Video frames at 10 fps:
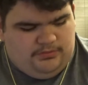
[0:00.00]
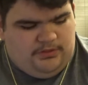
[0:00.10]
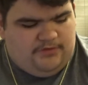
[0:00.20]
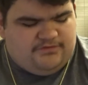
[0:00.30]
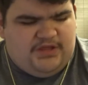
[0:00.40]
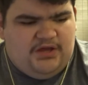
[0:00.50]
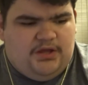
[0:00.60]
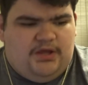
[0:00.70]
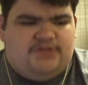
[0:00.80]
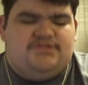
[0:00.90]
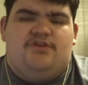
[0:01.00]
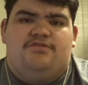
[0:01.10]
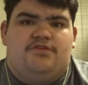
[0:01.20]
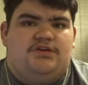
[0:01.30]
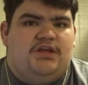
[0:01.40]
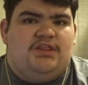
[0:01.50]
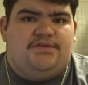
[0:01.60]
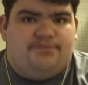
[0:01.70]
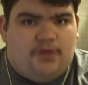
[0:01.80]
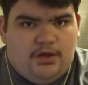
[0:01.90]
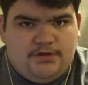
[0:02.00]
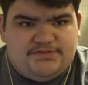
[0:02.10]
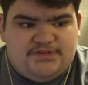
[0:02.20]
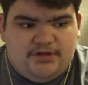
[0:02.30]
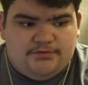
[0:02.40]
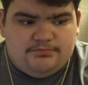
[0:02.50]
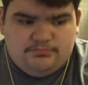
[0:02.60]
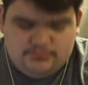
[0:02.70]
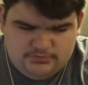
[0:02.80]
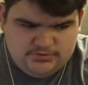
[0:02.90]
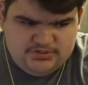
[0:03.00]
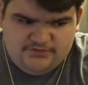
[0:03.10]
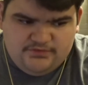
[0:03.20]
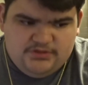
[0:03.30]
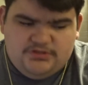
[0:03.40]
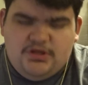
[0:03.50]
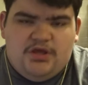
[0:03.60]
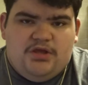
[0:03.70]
if that heads on for daily vlogs, I'll definitely